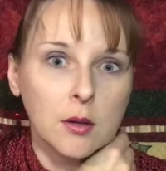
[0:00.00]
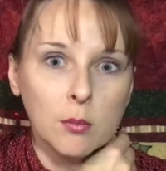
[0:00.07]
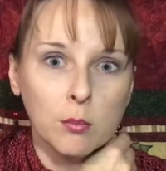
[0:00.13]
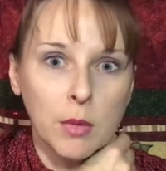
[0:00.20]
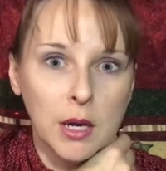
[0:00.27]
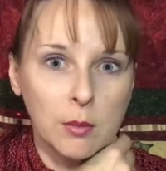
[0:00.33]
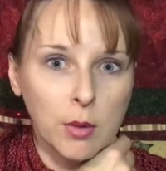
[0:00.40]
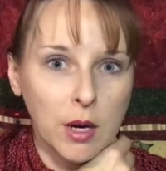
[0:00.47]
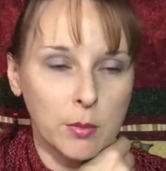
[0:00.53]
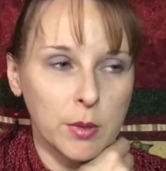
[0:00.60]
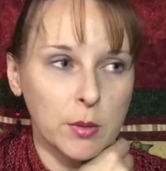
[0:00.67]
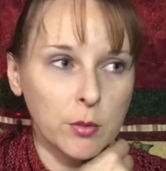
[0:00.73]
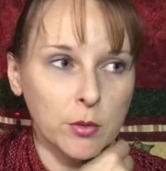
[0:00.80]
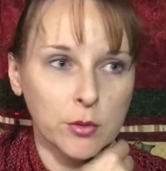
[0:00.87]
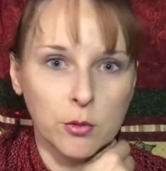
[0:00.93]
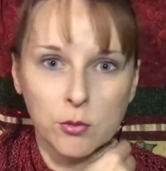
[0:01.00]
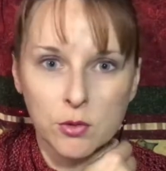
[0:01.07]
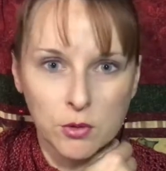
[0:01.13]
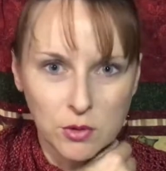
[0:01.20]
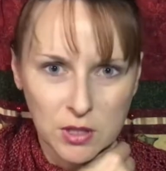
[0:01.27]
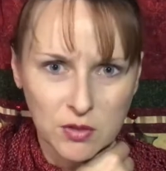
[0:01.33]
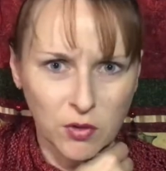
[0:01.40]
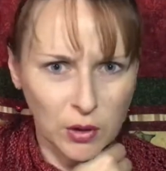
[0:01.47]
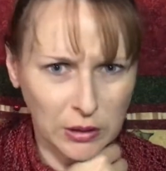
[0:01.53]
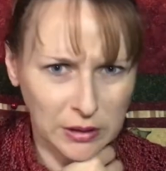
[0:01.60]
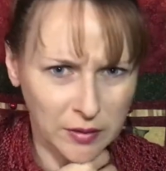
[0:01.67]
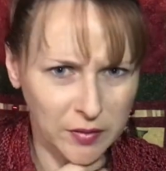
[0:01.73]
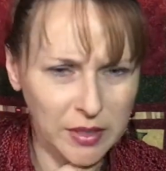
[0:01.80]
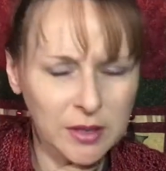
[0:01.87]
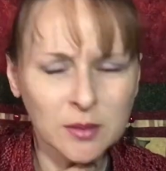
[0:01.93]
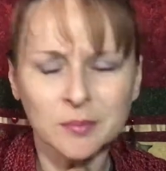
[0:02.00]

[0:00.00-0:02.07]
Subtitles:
made by people who do this for a living.